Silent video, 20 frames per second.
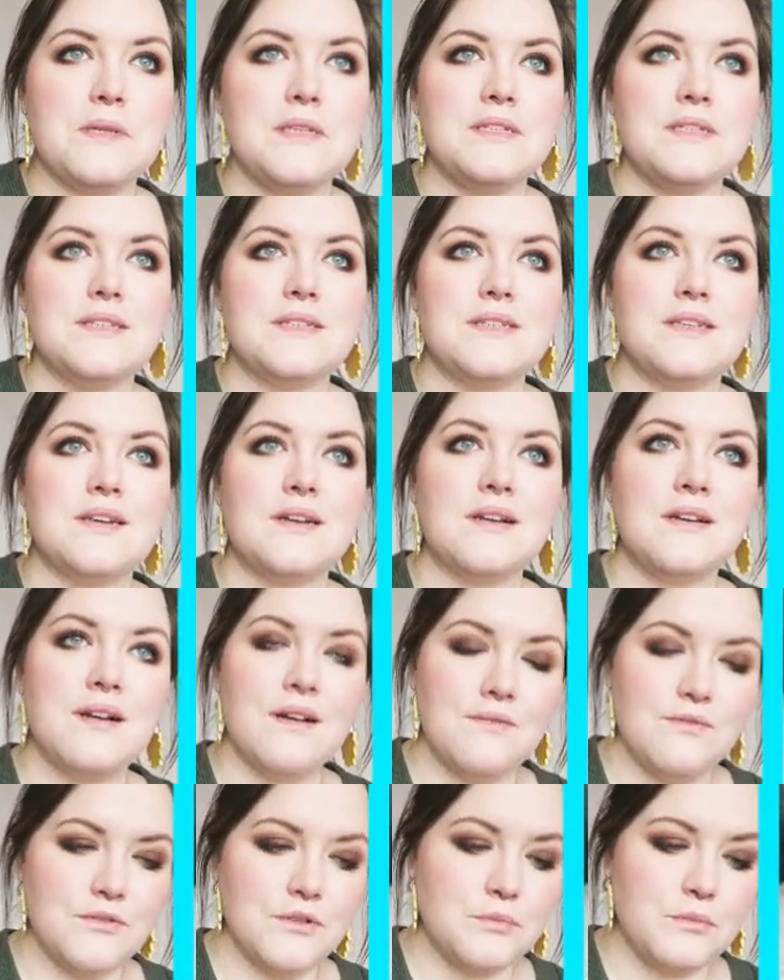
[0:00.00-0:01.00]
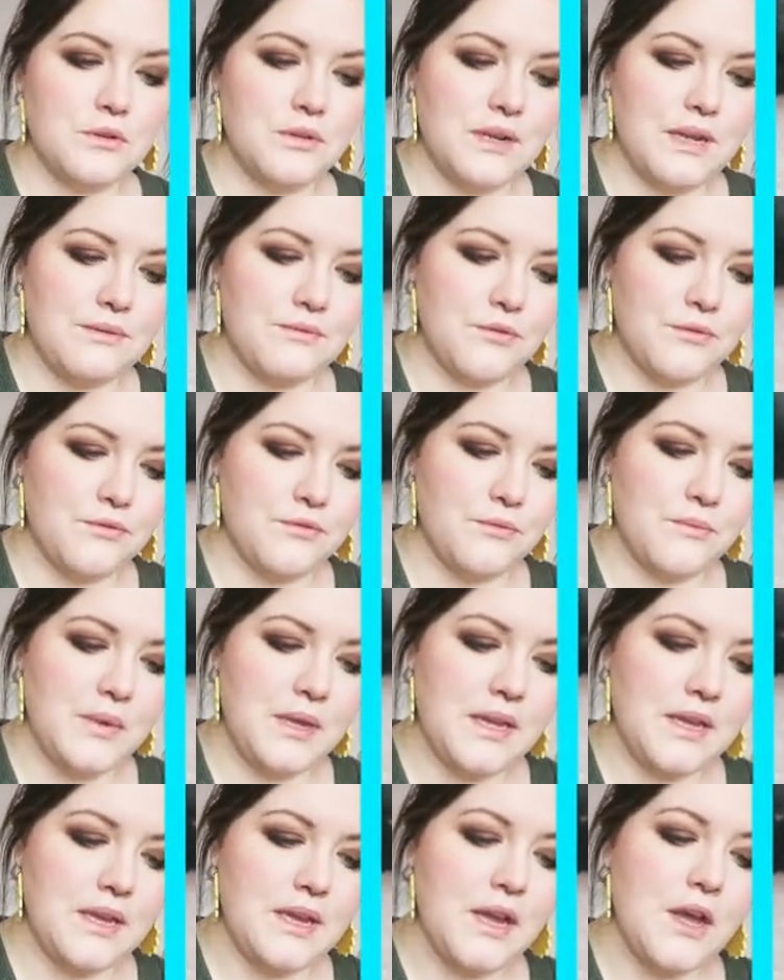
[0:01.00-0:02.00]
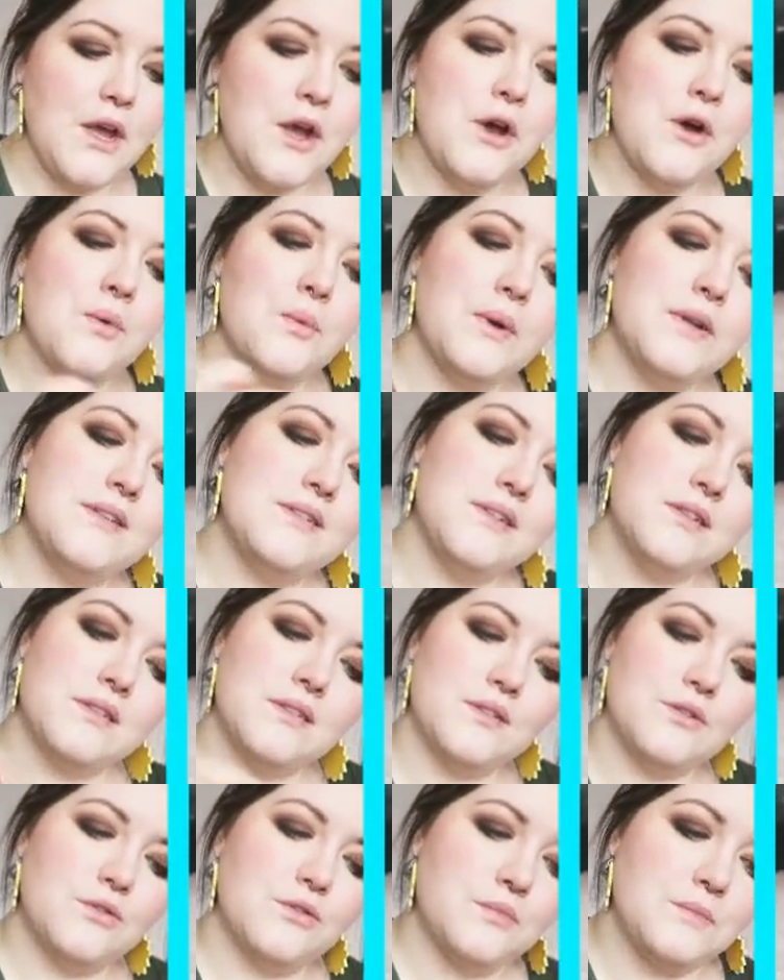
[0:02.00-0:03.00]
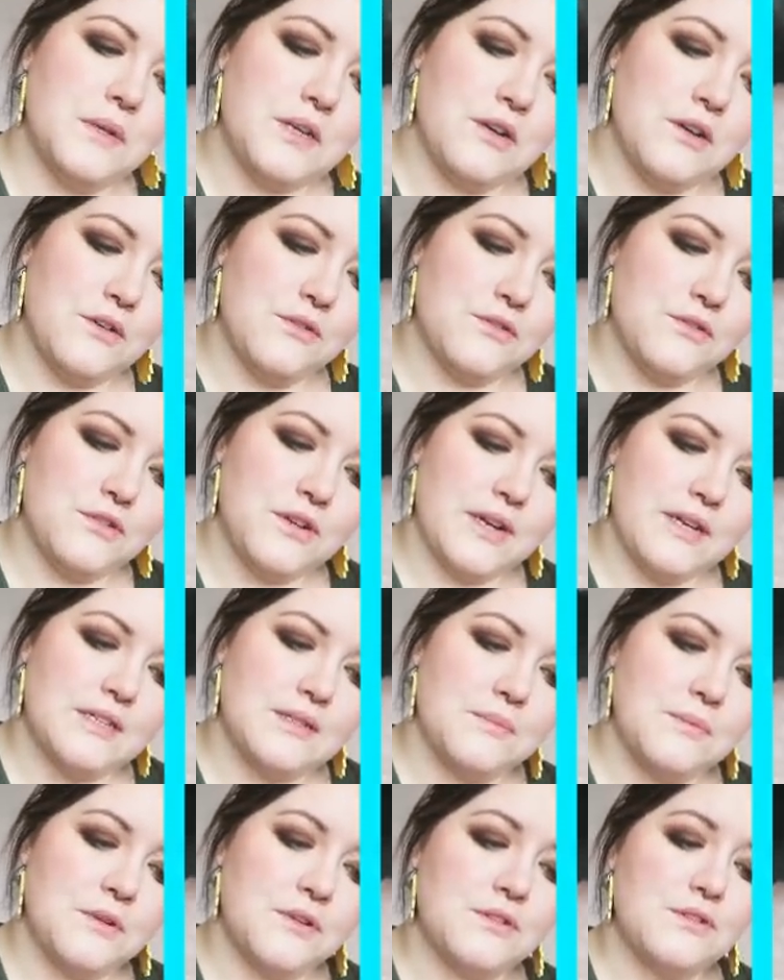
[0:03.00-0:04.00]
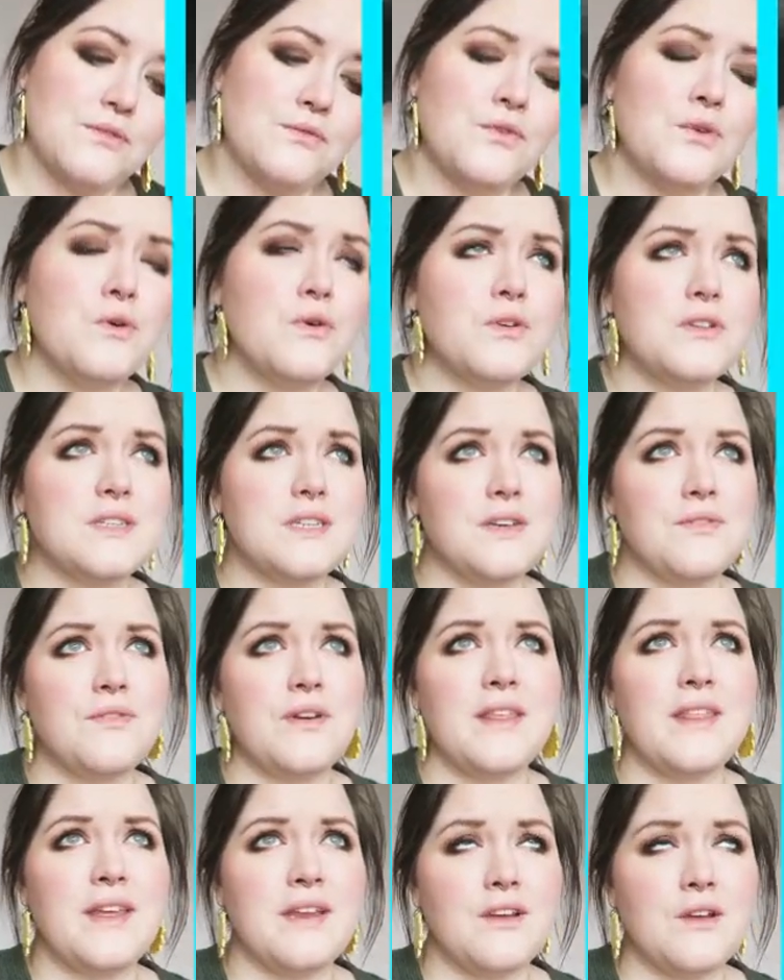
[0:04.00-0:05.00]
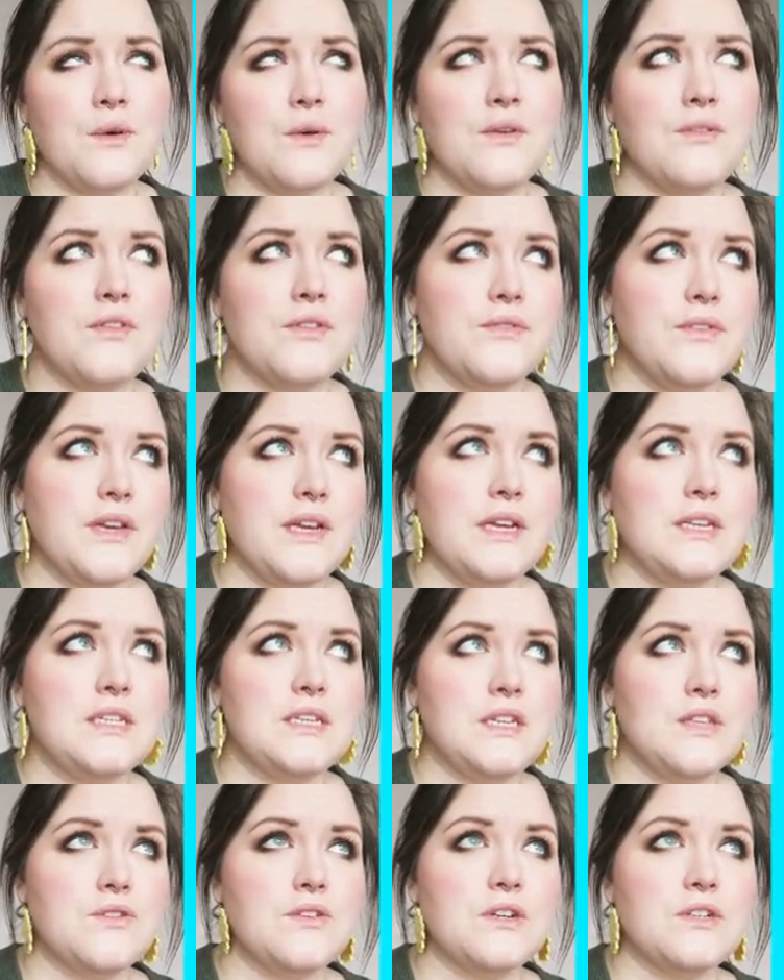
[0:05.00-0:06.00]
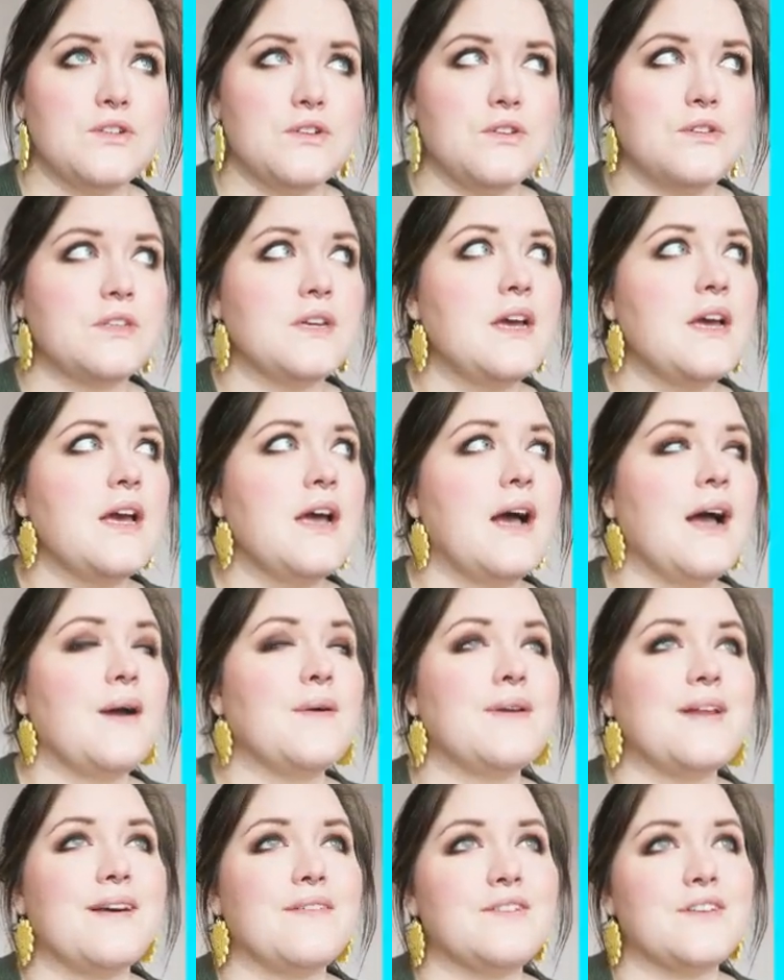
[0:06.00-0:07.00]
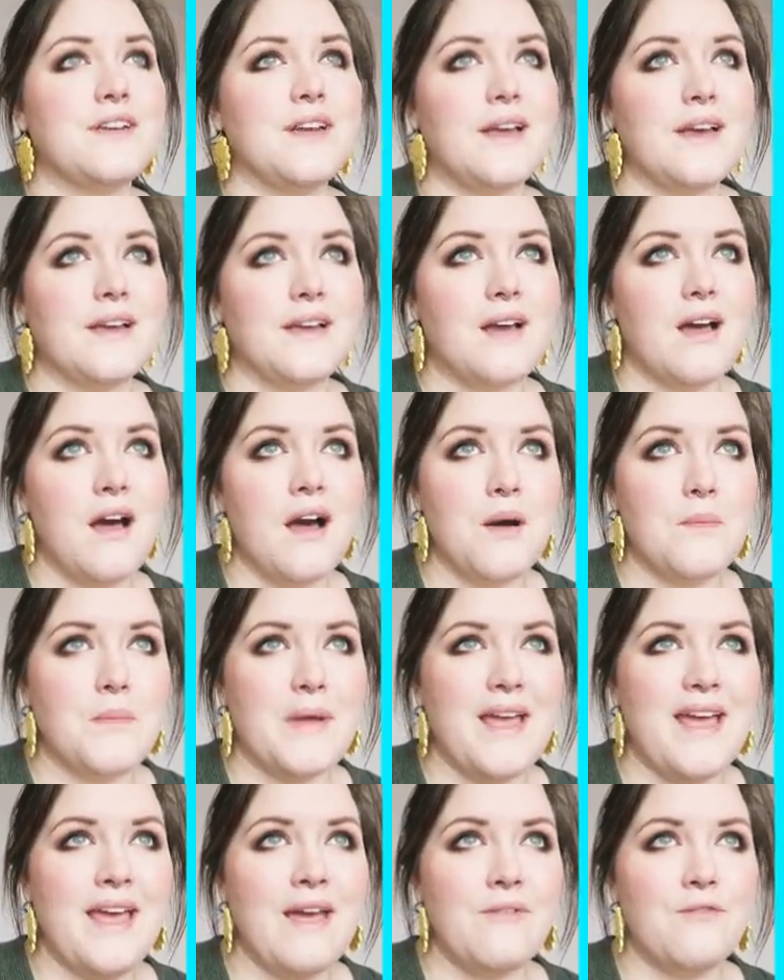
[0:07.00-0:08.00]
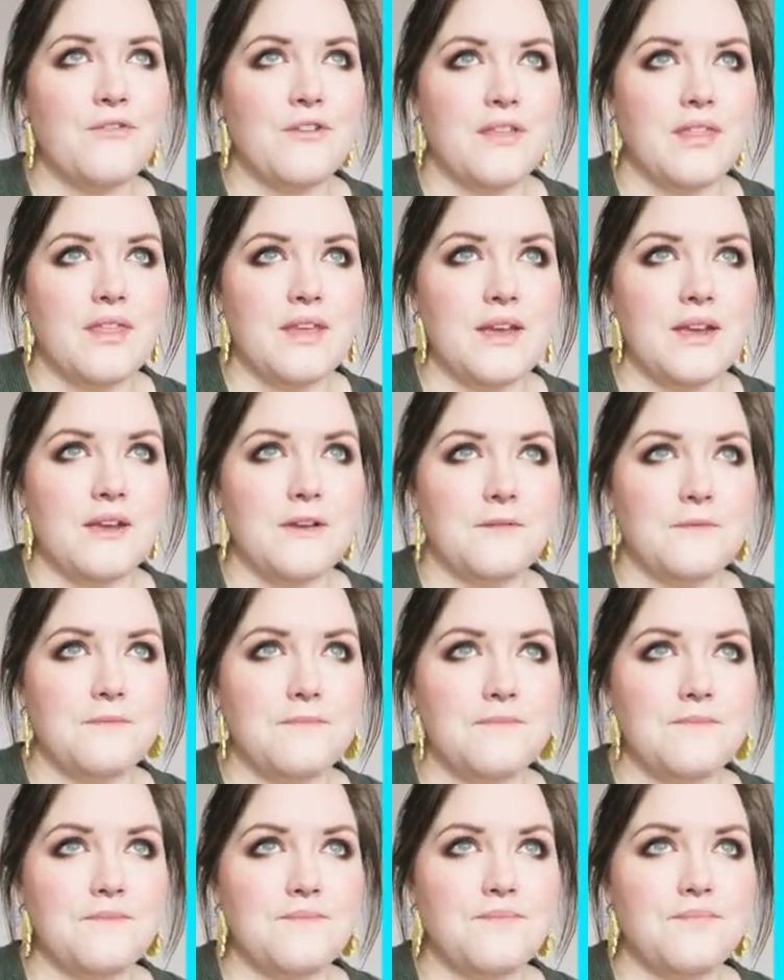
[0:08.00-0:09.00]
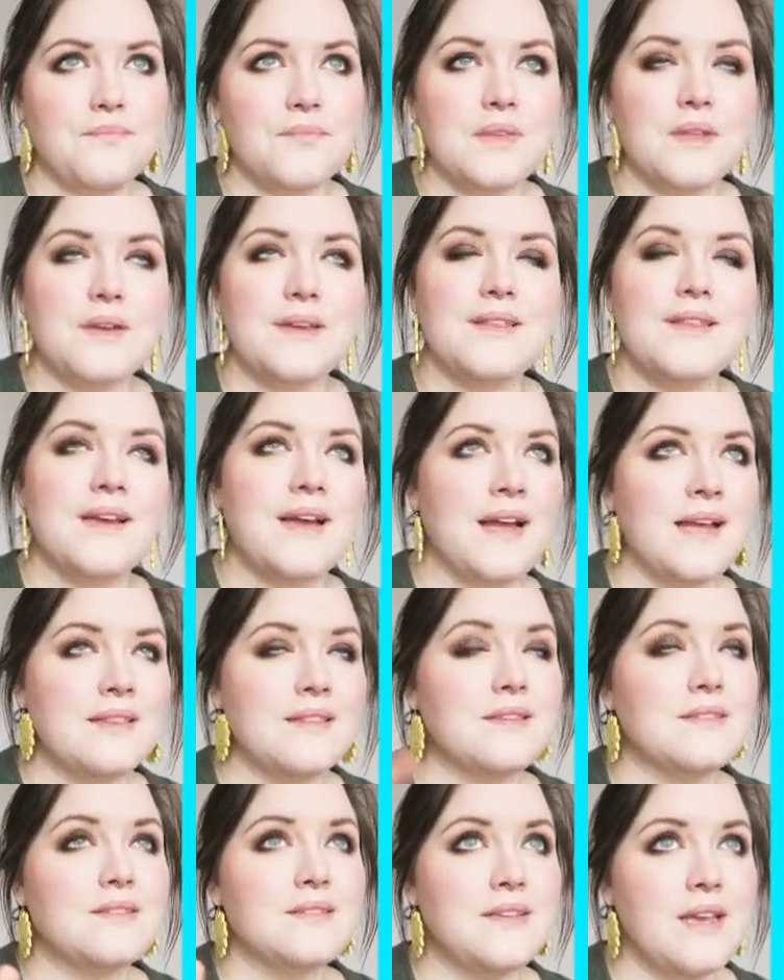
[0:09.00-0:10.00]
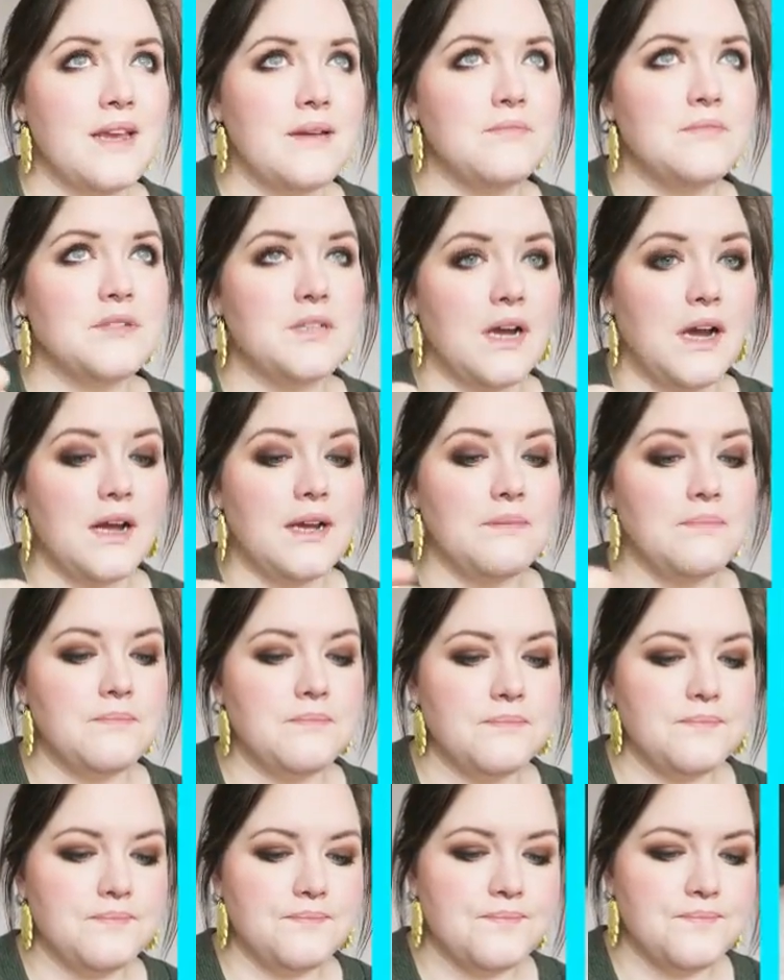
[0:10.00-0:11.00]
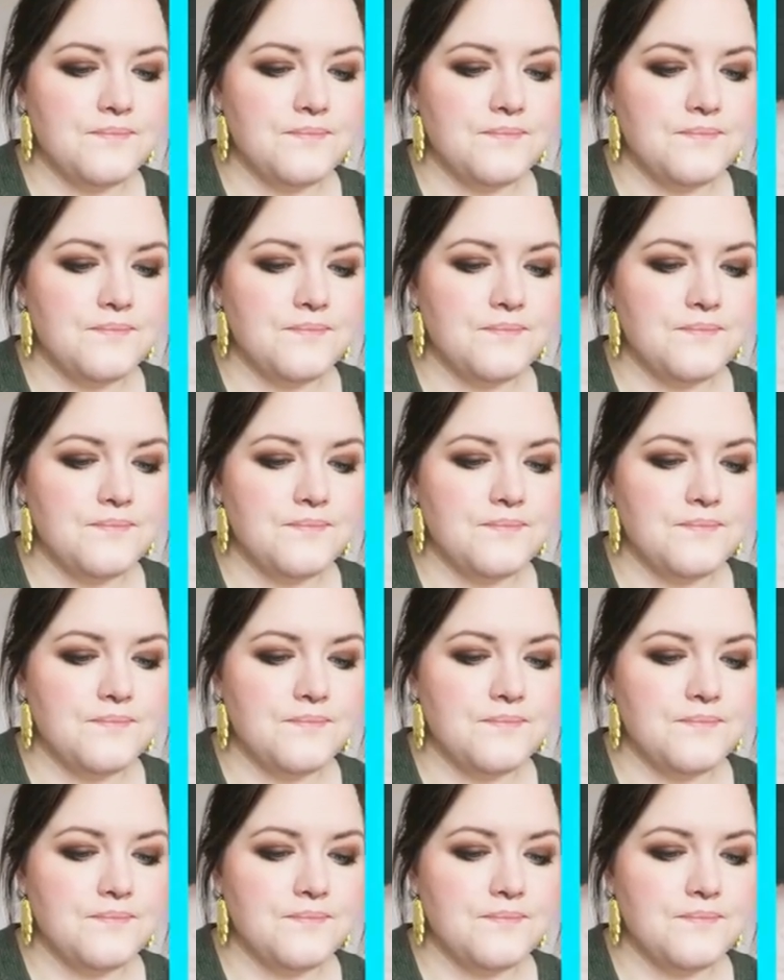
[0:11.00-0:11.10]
business at a comfortable level for me, which doesn't cause me a lot of stress? Because of course, if I then go over the VAT threshold, I would have to like up everything. At the same time,